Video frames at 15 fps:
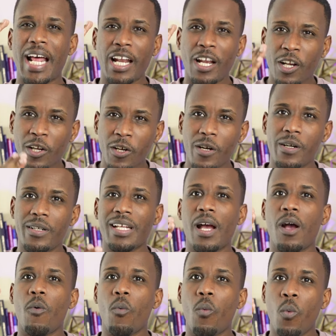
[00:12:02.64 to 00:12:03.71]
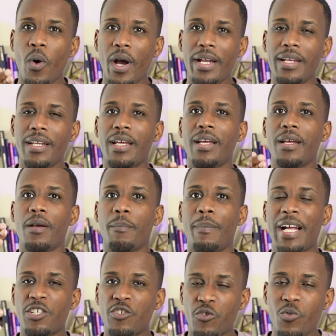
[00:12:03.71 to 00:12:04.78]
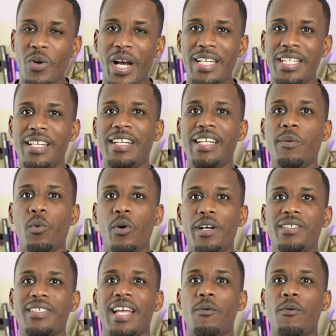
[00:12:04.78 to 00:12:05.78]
I learned what my true identity was